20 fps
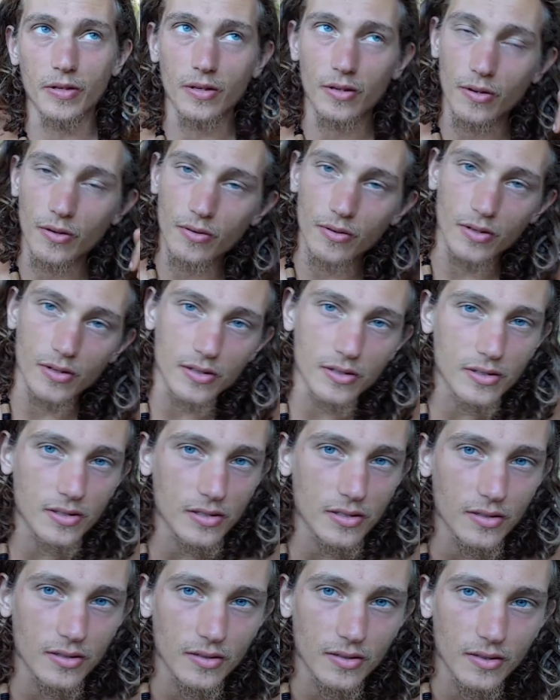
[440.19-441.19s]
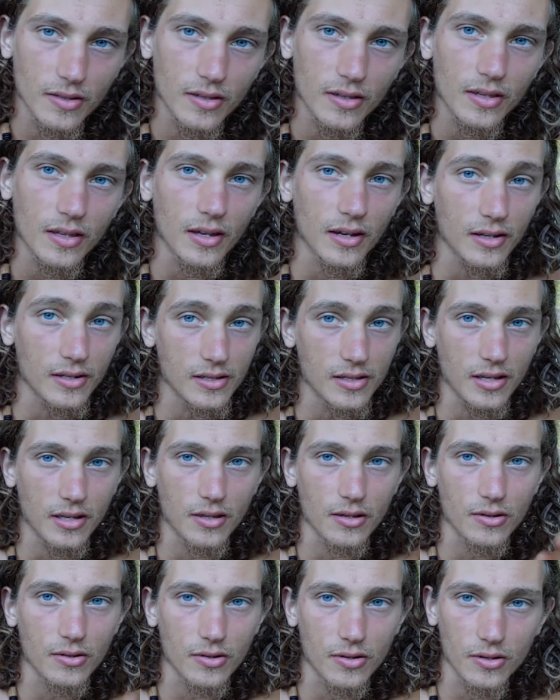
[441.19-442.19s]
notice things that
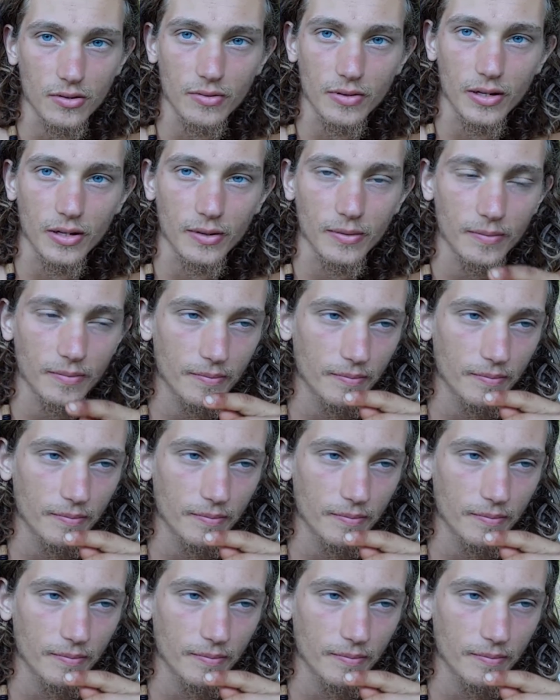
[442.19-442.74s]
they're doing